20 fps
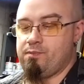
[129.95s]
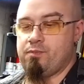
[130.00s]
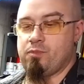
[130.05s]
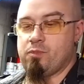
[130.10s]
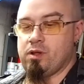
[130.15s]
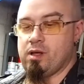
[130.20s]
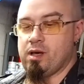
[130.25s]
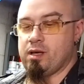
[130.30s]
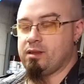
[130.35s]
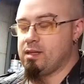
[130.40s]

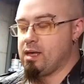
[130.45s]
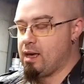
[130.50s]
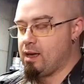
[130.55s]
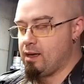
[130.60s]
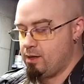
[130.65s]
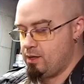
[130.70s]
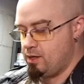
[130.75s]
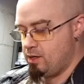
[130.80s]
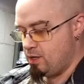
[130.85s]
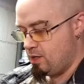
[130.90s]
go like that.
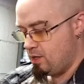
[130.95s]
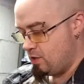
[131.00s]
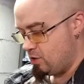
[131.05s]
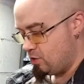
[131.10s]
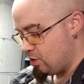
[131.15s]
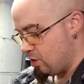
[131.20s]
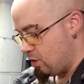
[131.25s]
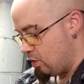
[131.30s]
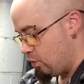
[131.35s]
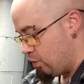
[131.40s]

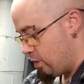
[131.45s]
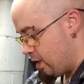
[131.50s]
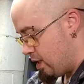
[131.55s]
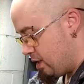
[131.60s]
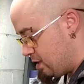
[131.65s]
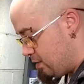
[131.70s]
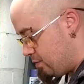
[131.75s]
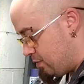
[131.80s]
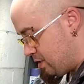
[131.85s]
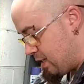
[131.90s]
So what I
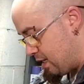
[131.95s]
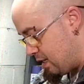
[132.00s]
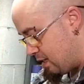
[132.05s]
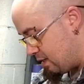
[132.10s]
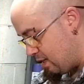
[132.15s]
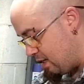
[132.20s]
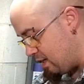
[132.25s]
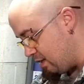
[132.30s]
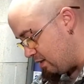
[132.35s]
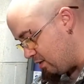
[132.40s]
did was I got
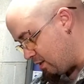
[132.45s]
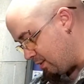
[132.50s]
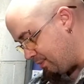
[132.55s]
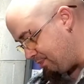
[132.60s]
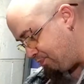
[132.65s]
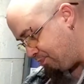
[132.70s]
these,